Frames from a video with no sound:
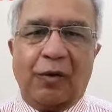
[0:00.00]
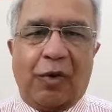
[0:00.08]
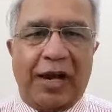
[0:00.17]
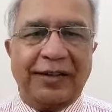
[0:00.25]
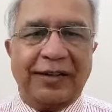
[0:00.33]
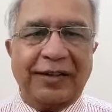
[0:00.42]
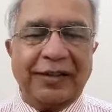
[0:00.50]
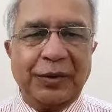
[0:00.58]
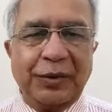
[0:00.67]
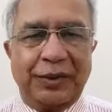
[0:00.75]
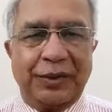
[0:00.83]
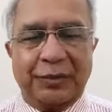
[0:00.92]
Why it is
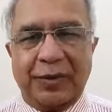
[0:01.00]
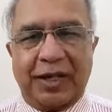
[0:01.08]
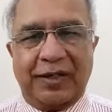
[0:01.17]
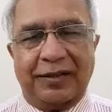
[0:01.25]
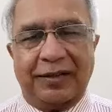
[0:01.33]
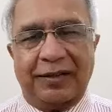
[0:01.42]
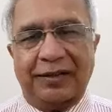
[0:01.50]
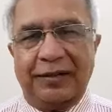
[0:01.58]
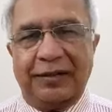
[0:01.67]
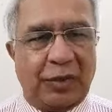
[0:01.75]
so? It's very